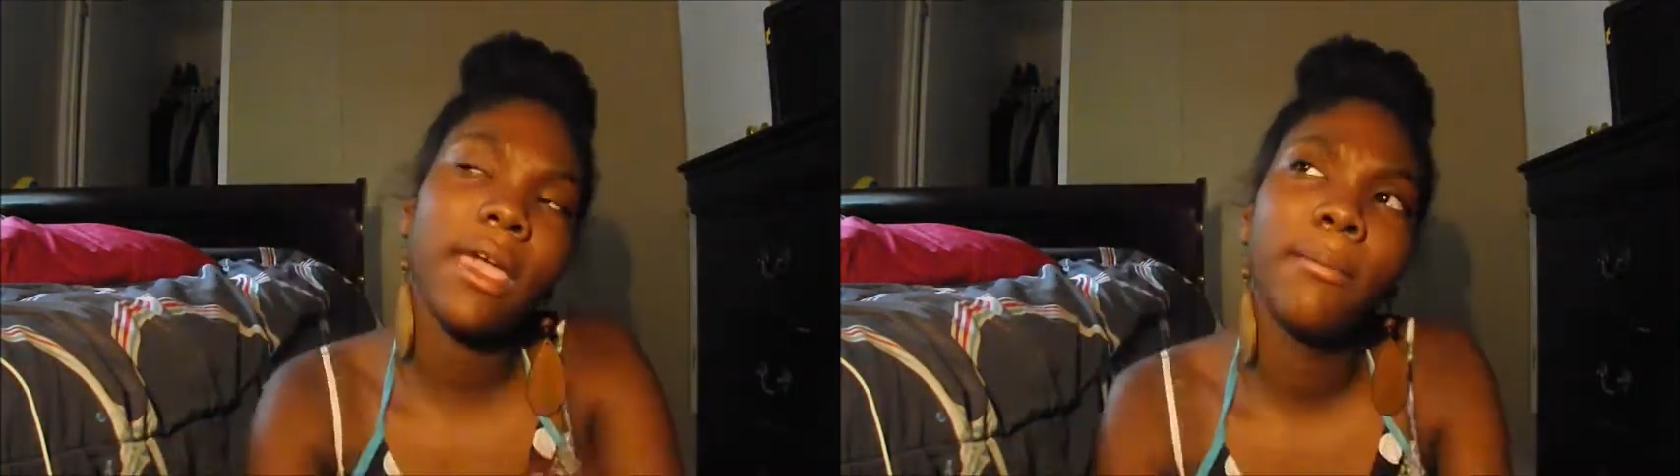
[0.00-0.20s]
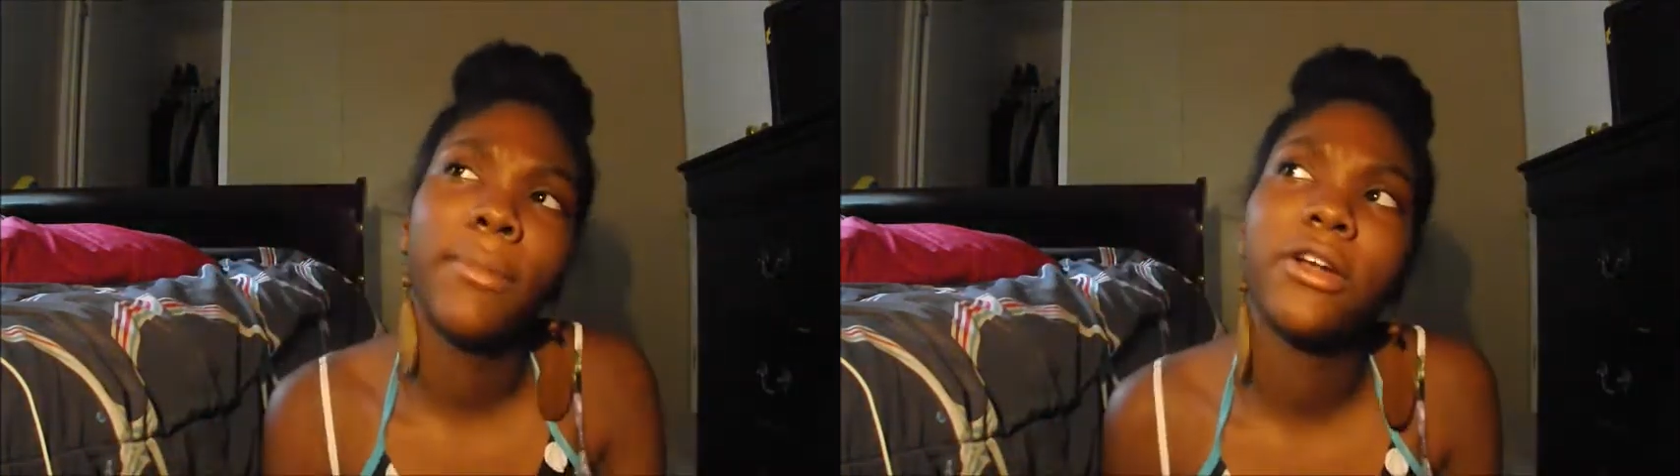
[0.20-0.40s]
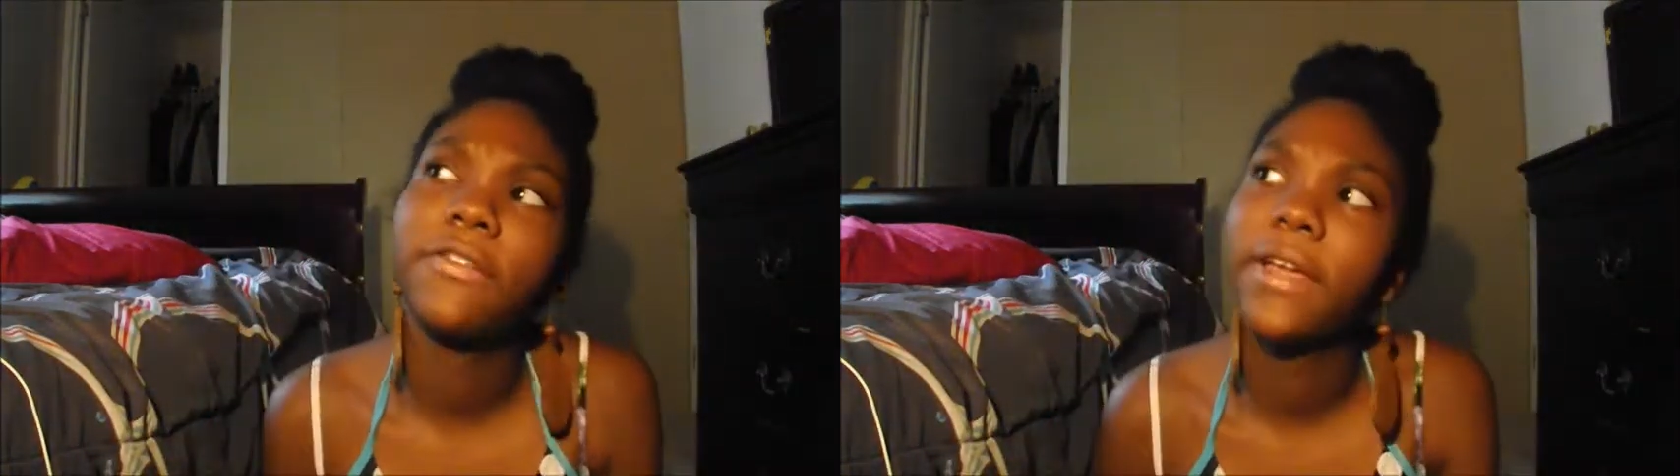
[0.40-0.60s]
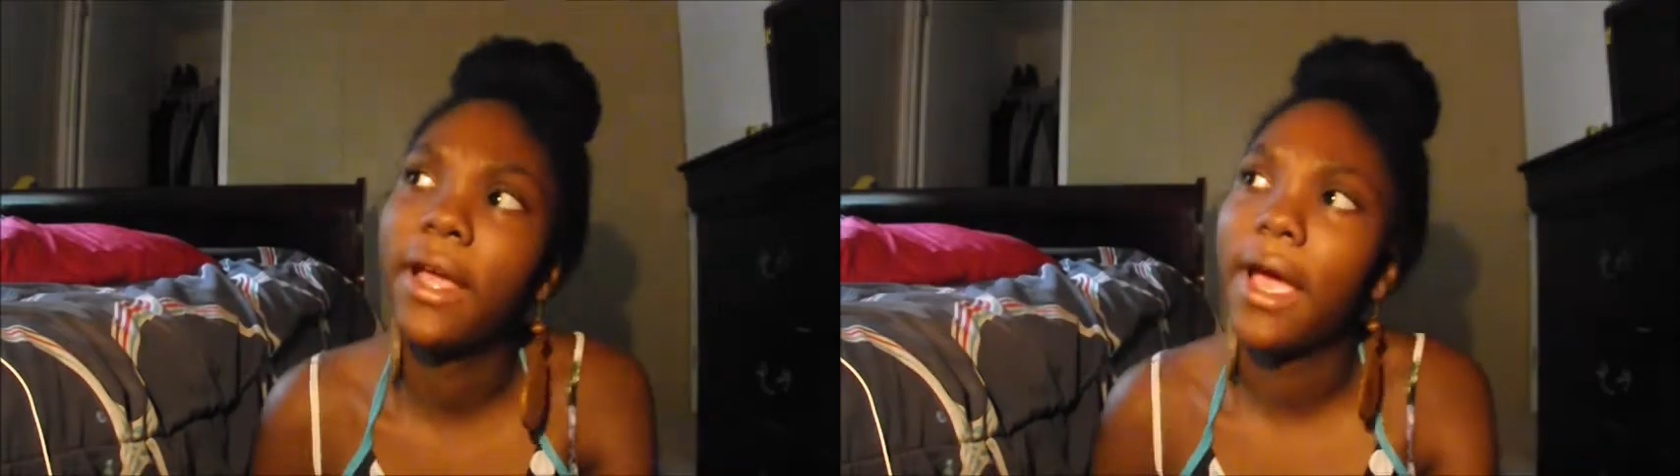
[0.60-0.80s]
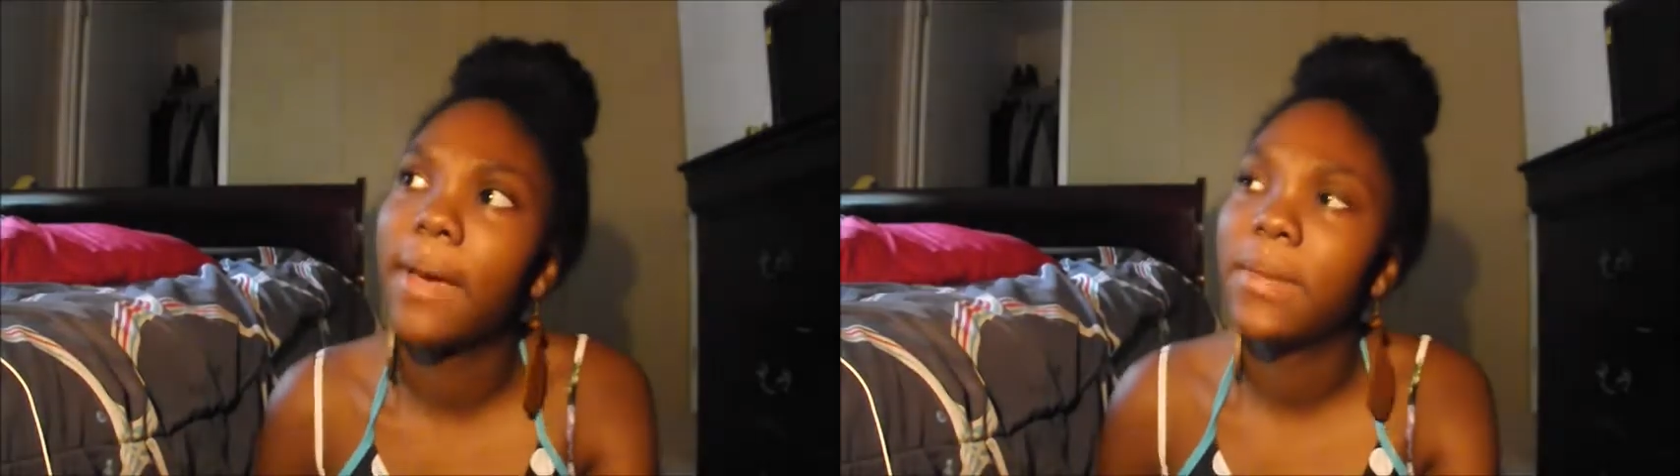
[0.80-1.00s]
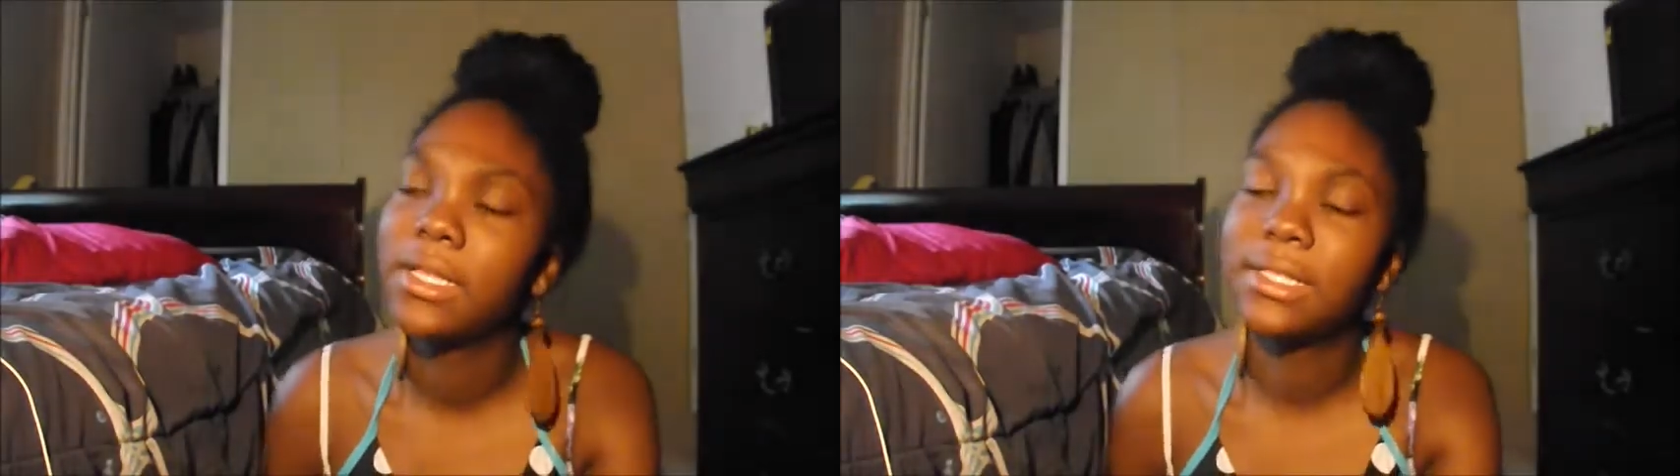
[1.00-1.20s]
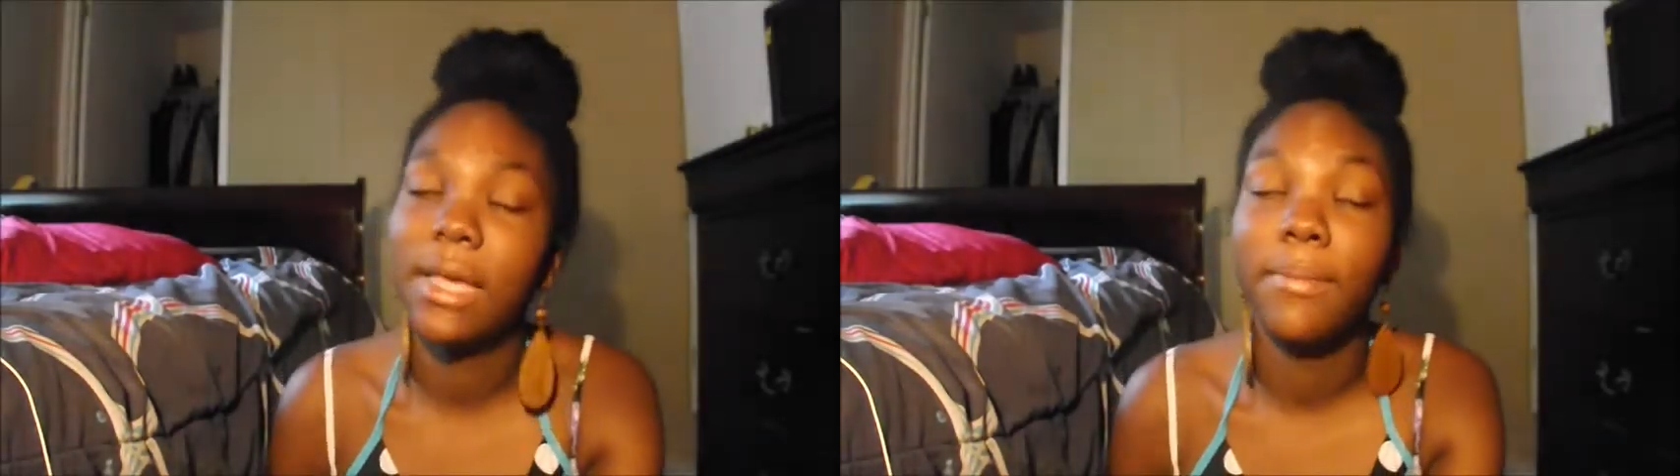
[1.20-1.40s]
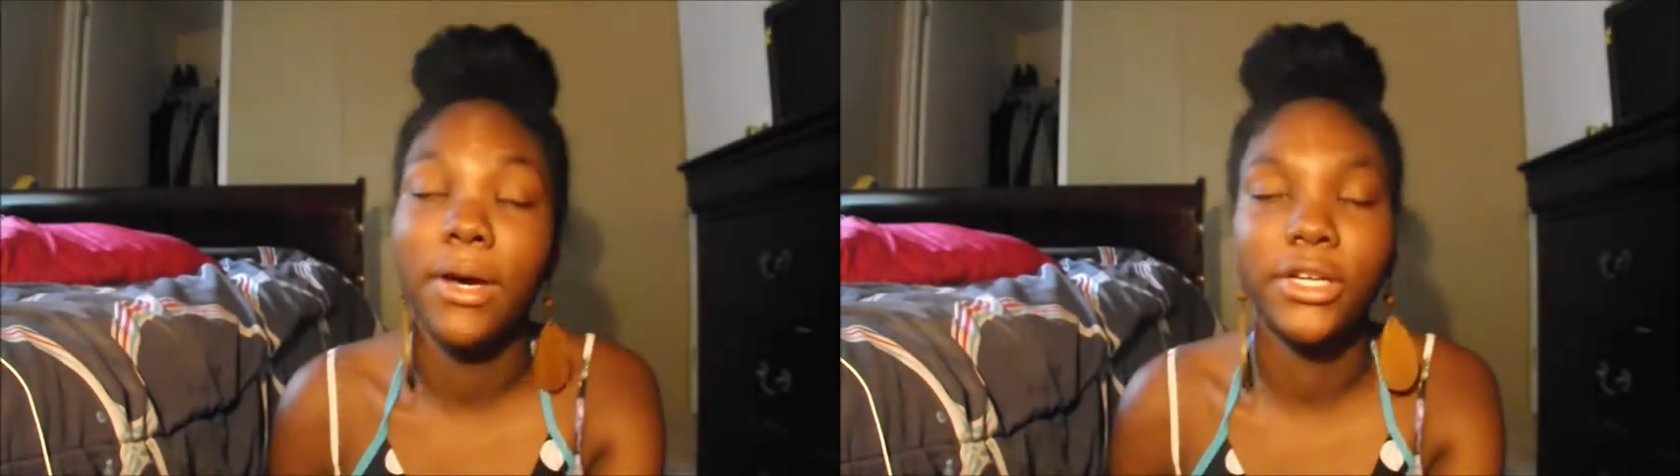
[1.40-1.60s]
Butterfinger, I meant to
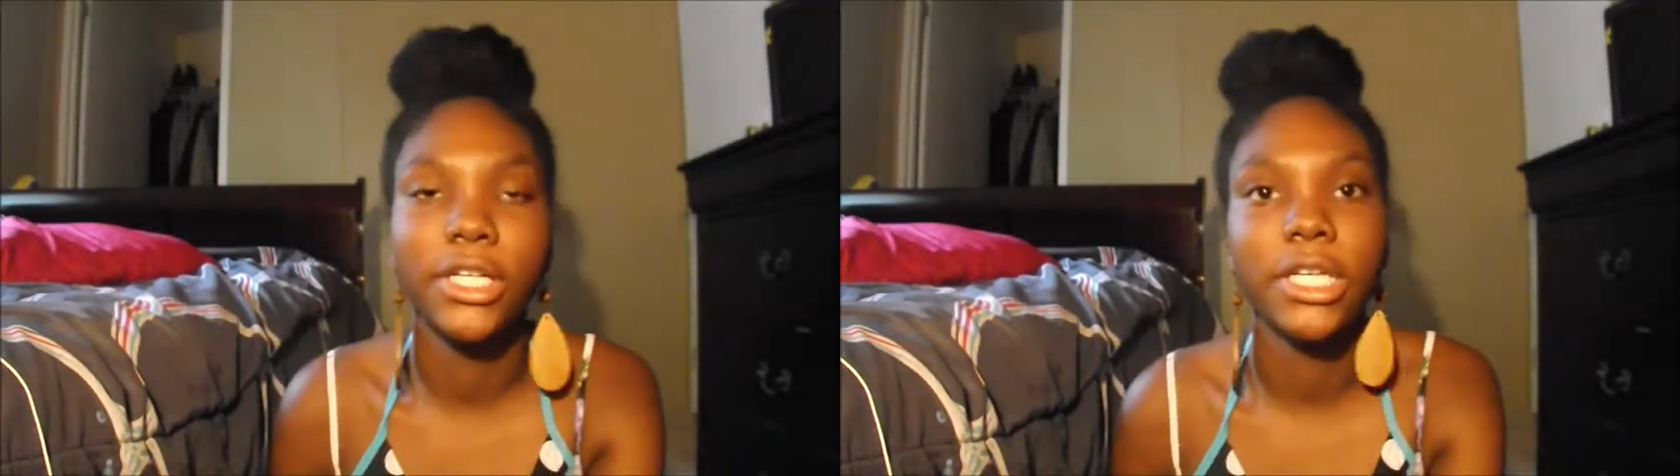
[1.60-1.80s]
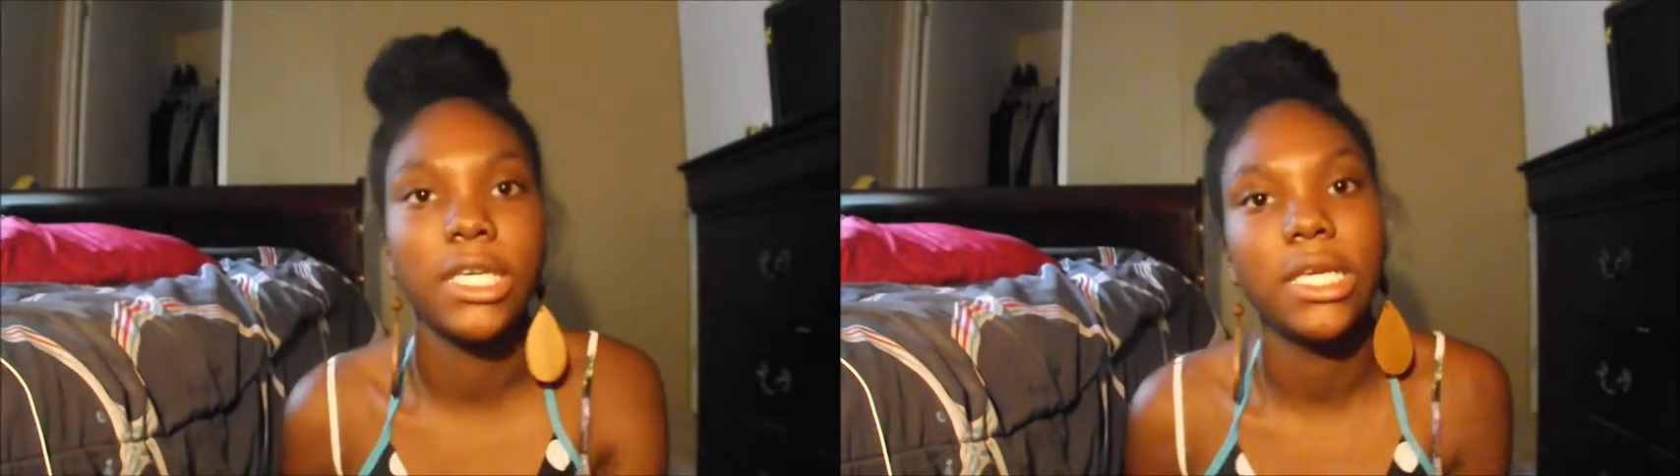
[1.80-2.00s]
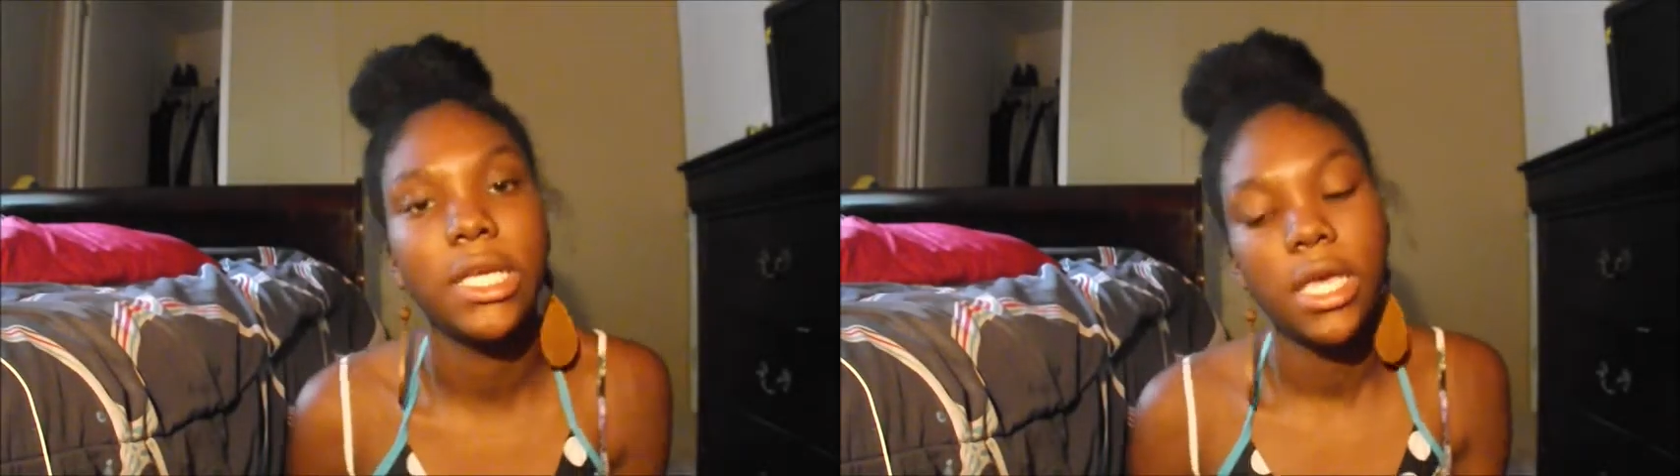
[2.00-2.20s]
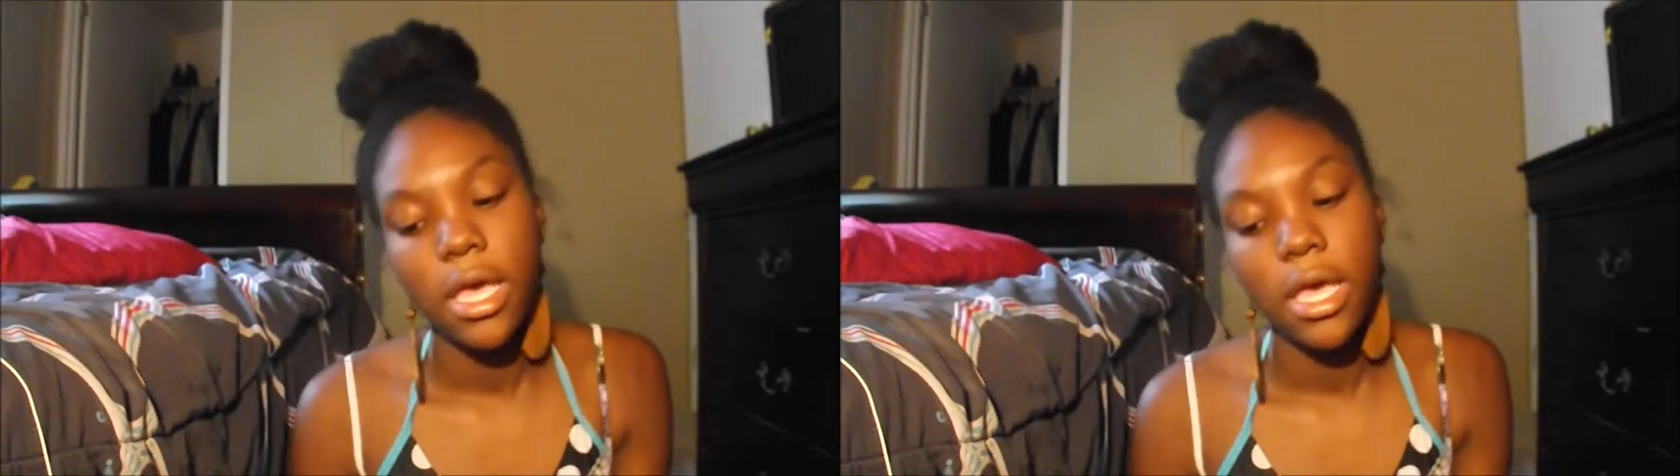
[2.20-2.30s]
say butter cookie.